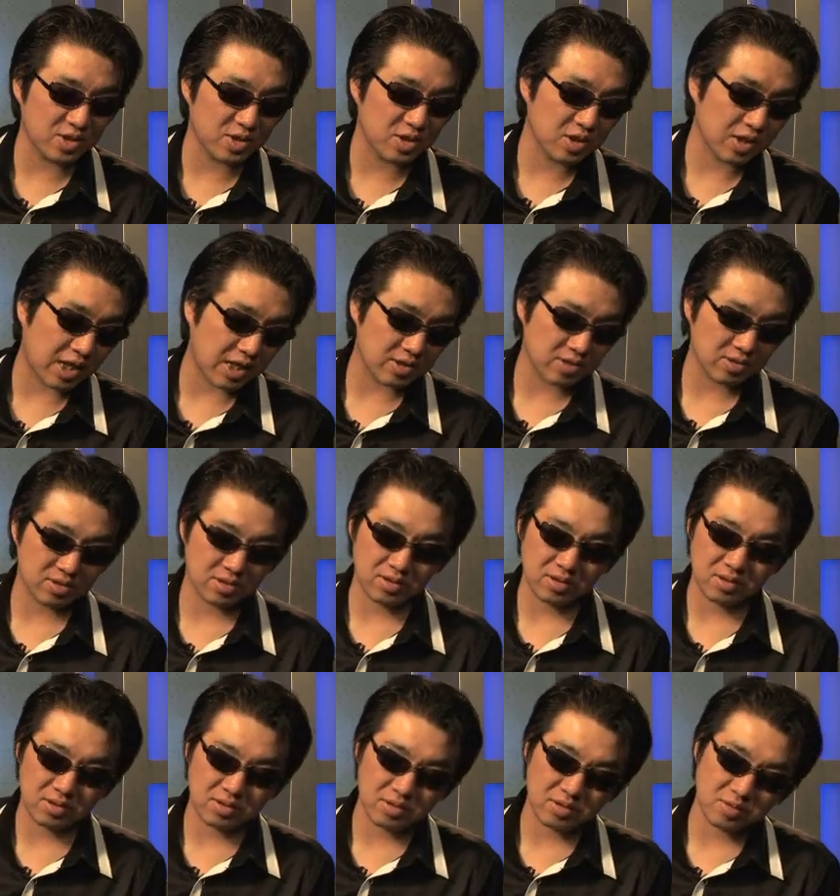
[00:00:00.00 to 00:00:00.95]
BlazBlue is
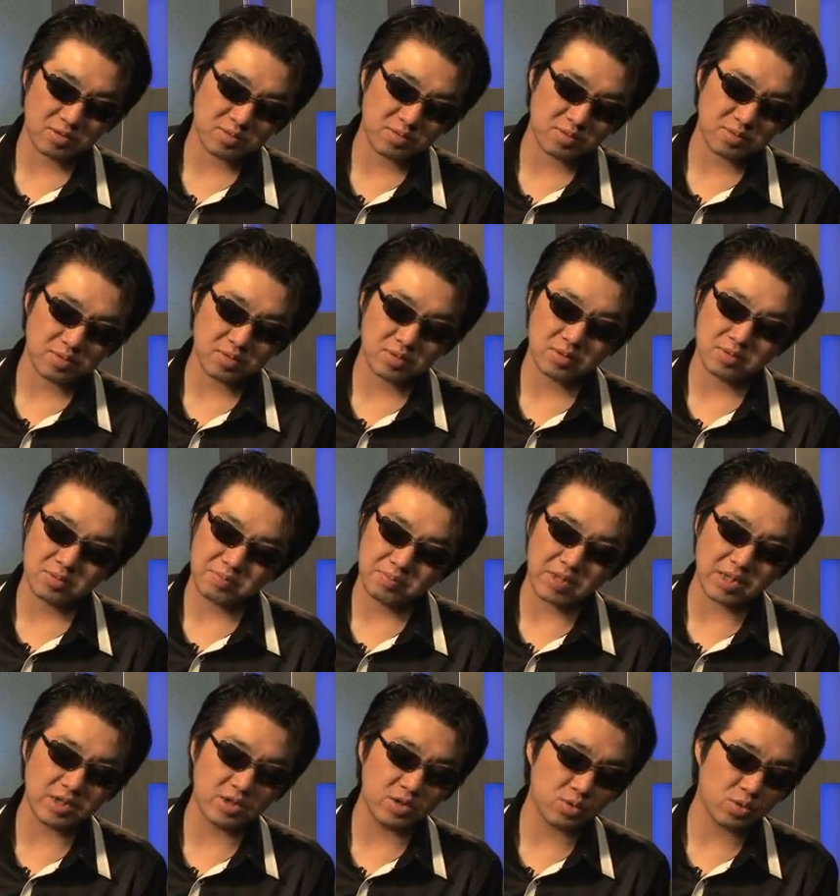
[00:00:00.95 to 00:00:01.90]
something I really want to
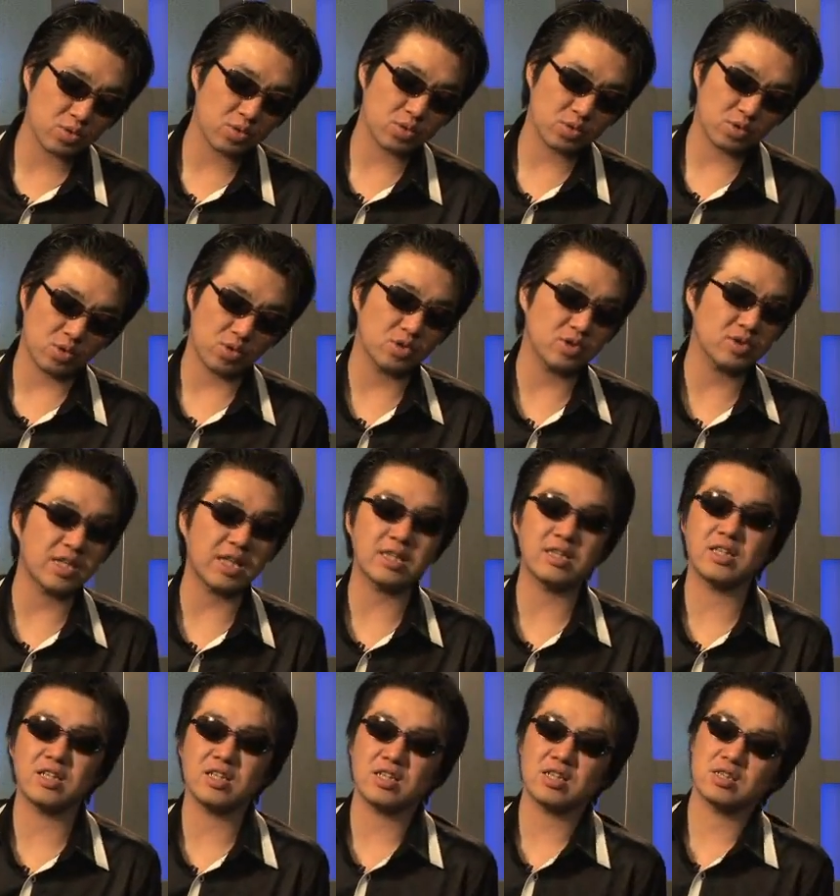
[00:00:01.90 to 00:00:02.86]
push, not
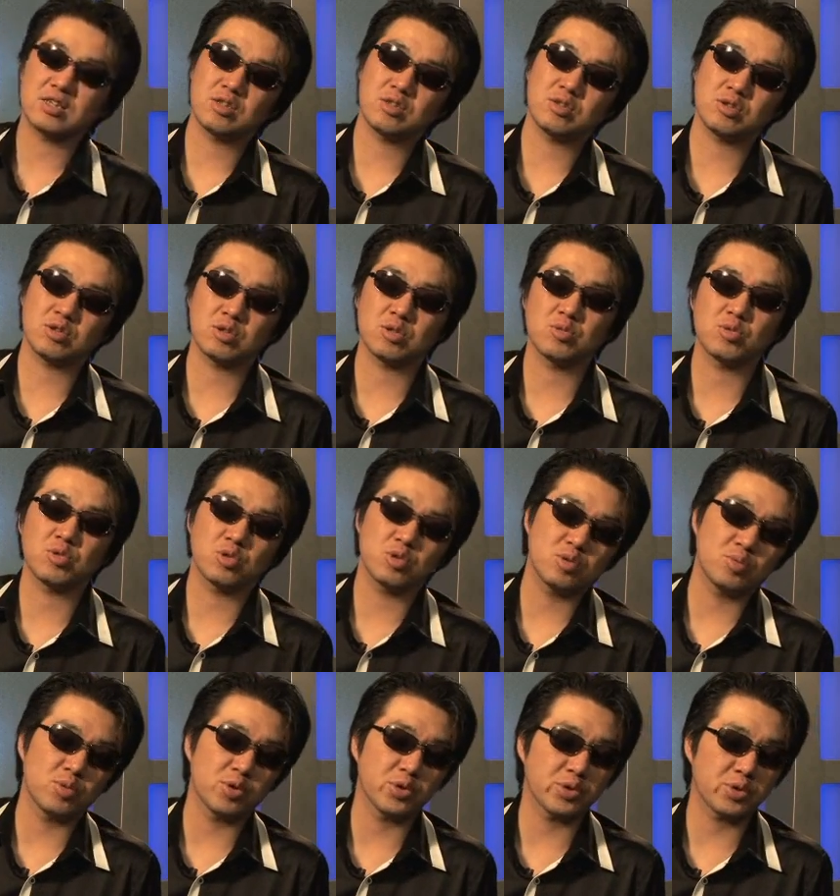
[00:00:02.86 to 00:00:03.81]
just as a 2D
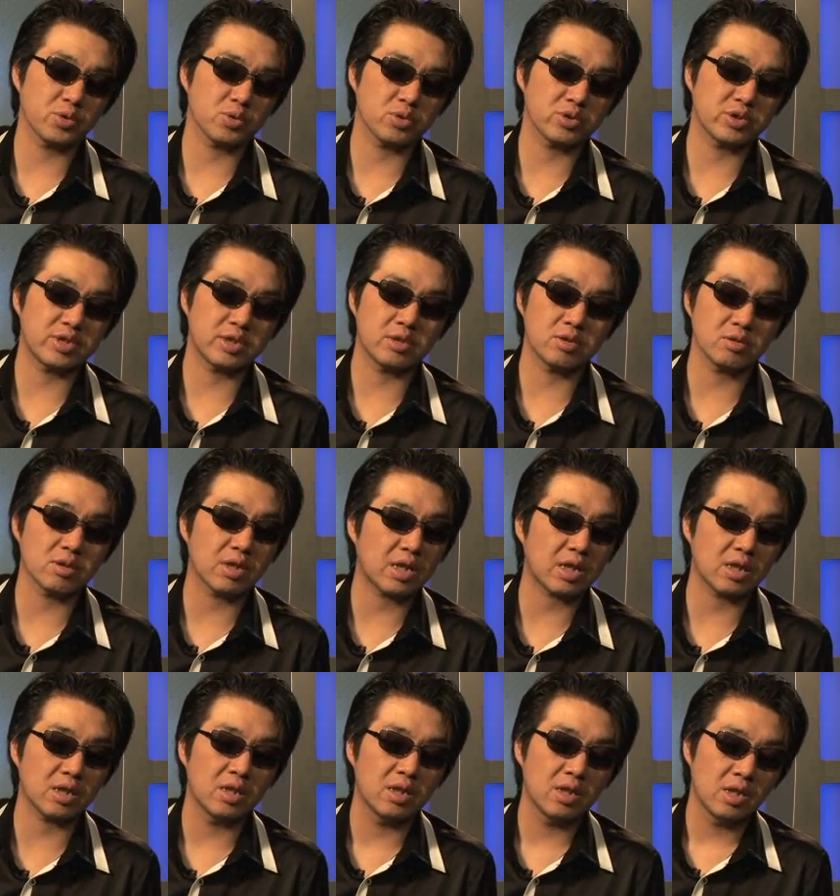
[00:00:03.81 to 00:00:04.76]
fighter, but more
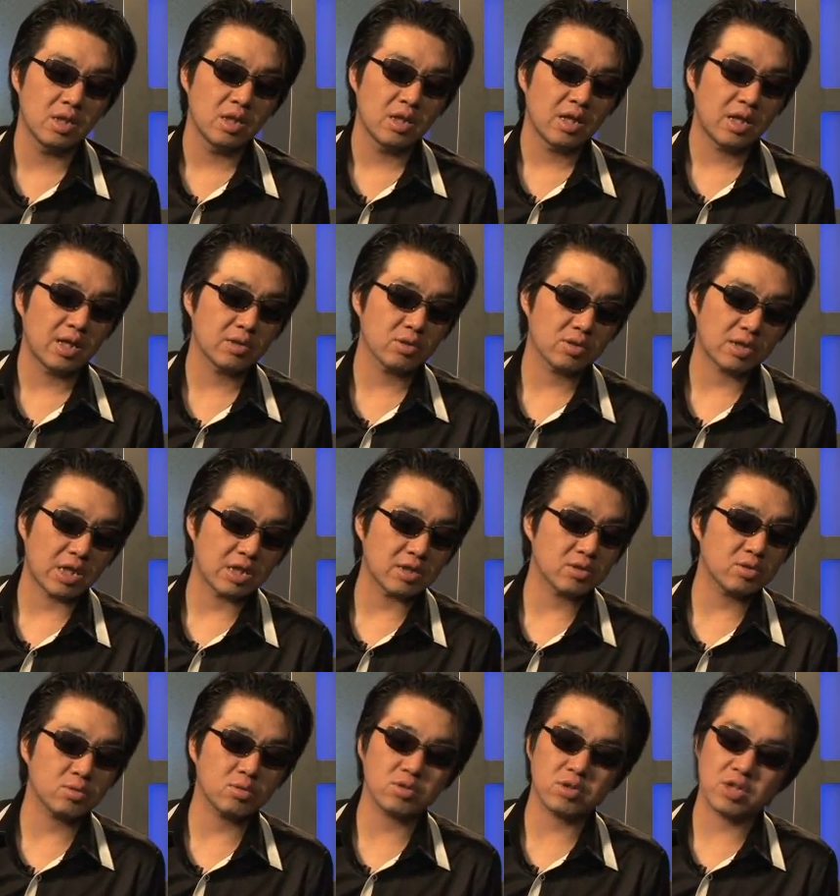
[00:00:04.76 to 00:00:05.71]
of the contents and
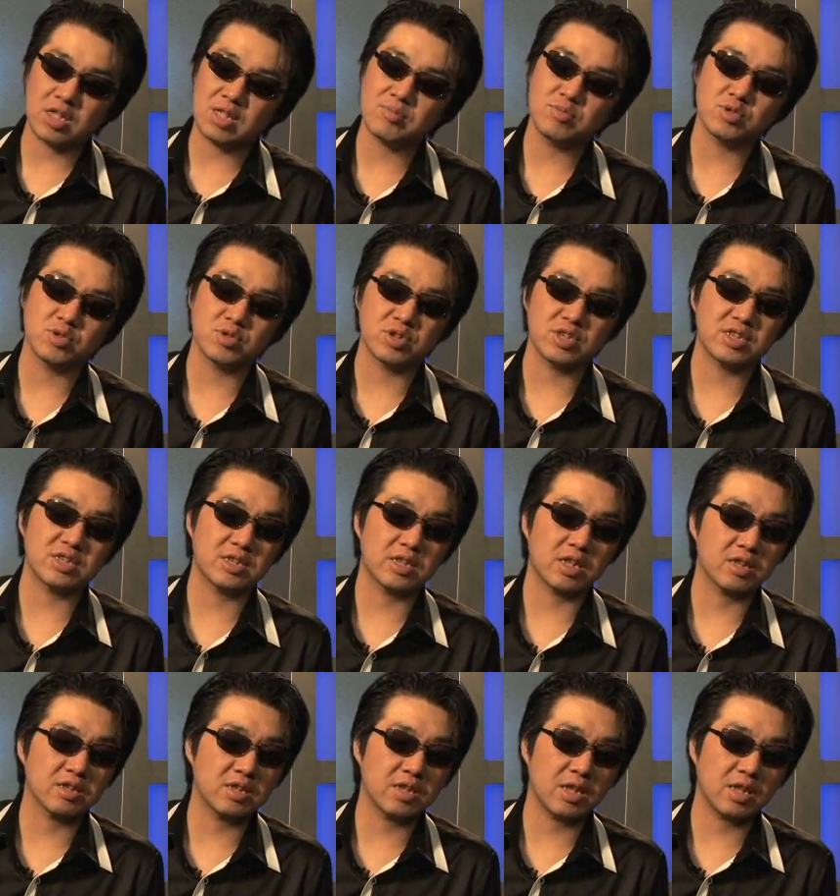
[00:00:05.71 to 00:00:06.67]
what else it has to
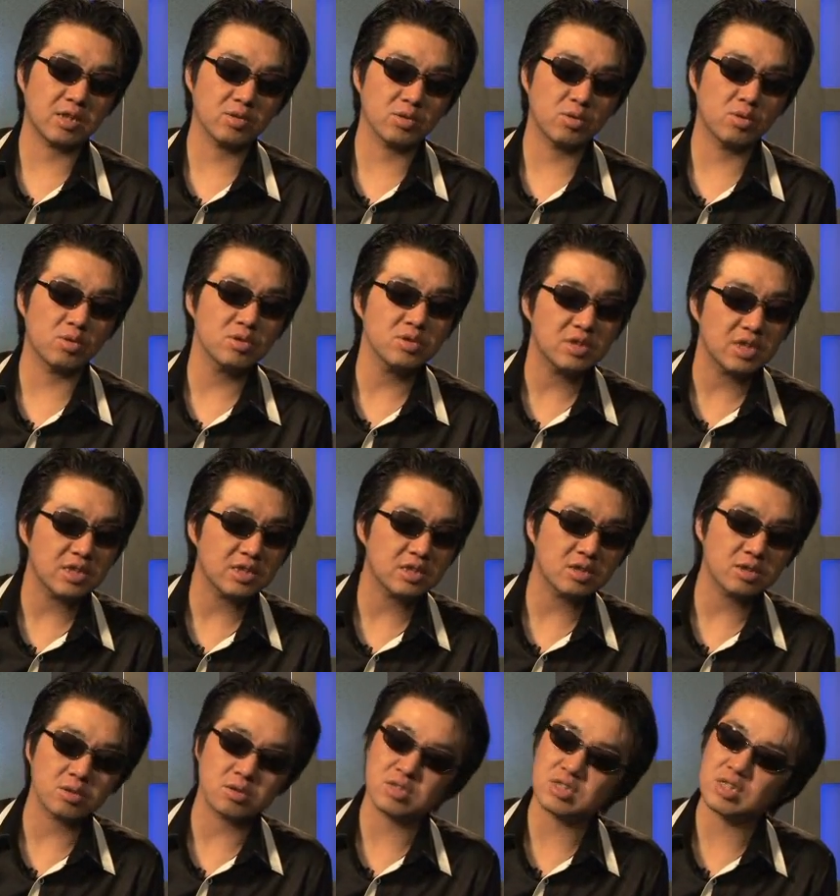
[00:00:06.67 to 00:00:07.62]
offer,
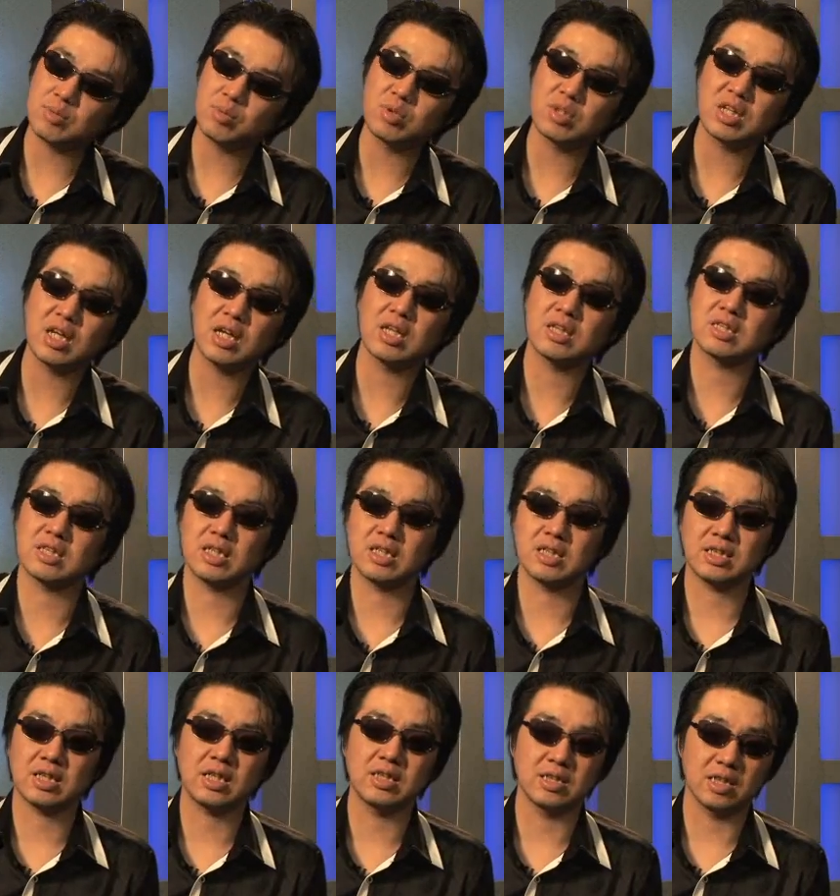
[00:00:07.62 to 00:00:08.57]
besides the fact that it's a
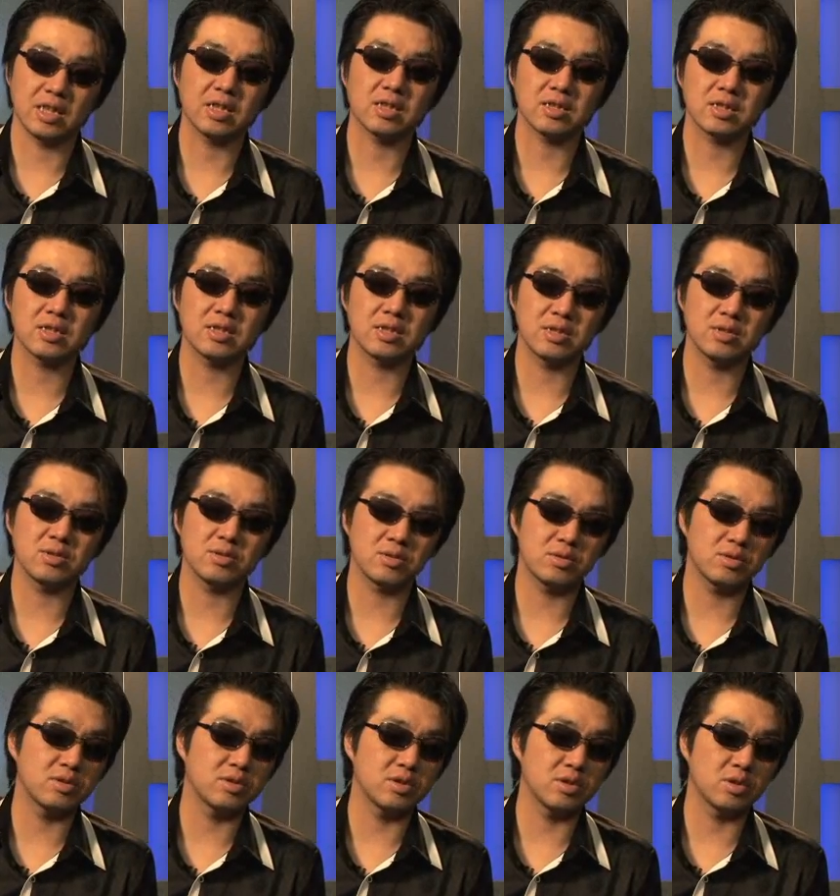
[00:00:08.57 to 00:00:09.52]
fighter. Because I
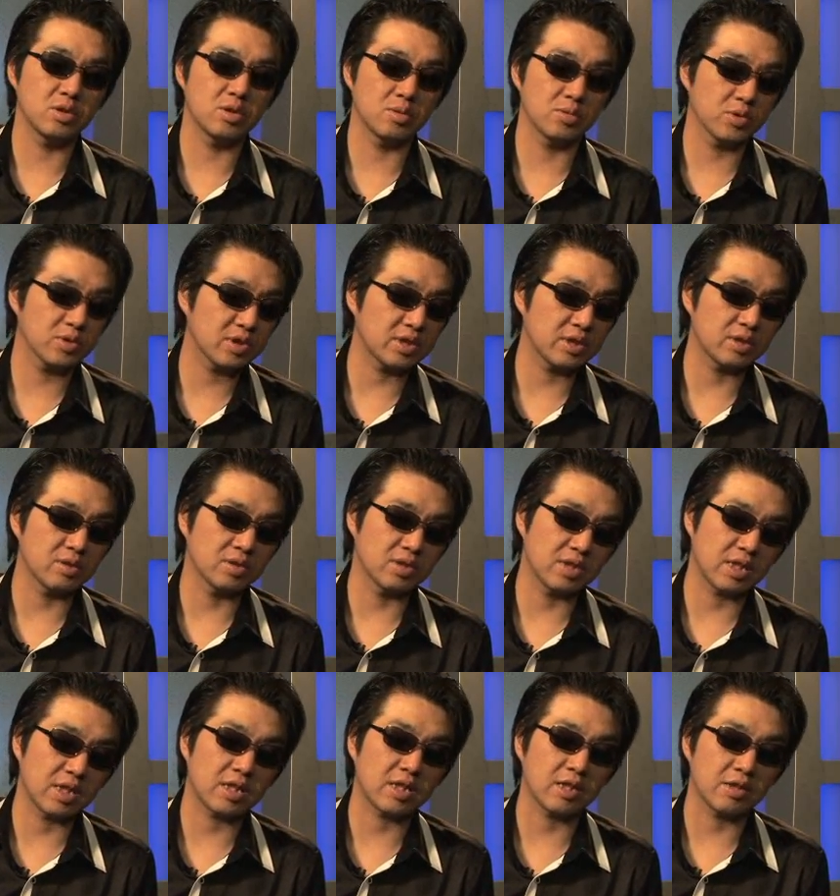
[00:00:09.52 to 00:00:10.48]
see
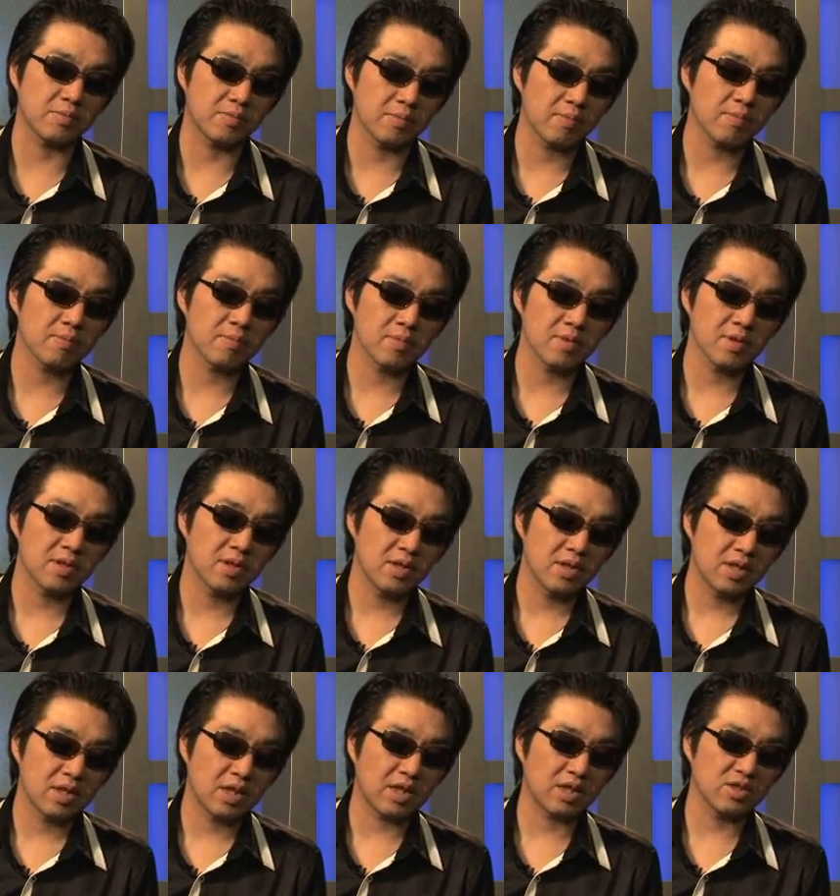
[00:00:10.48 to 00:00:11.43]
myself as more of a
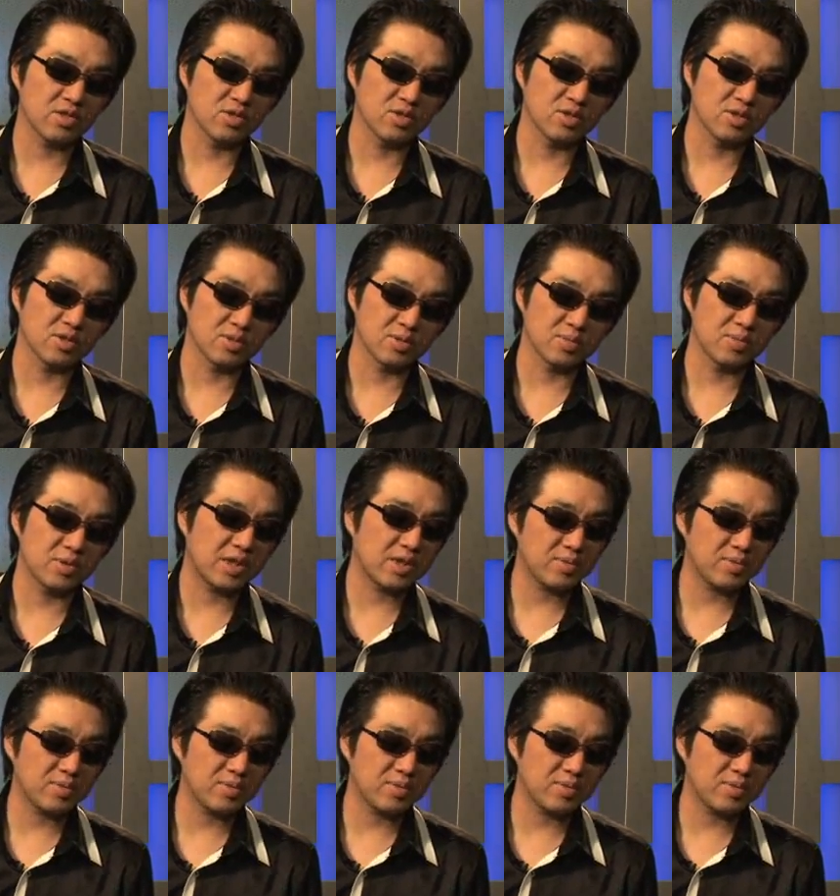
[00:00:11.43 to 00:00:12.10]
service.